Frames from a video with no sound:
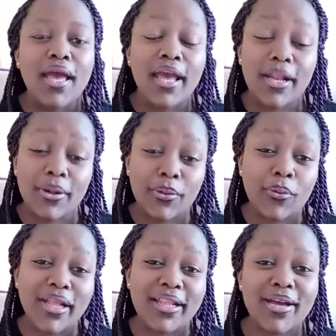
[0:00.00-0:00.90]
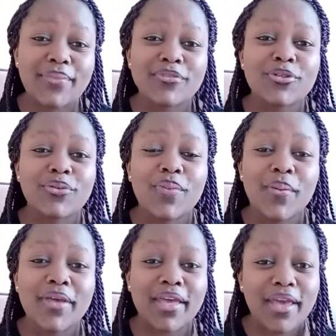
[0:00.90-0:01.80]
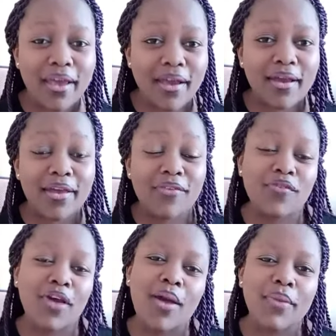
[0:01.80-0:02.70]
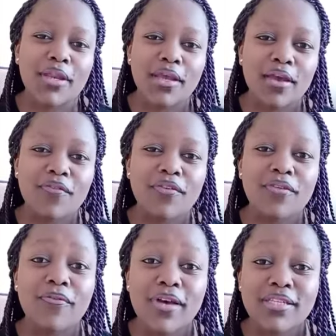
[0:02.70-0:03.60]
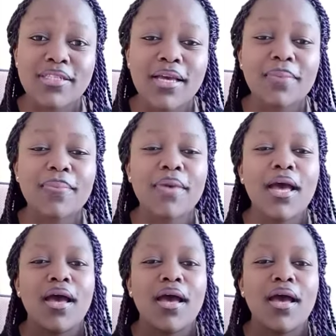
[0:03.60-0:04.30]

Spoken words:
Hello, welcome to Mommy Care. If you're coming here for the first time,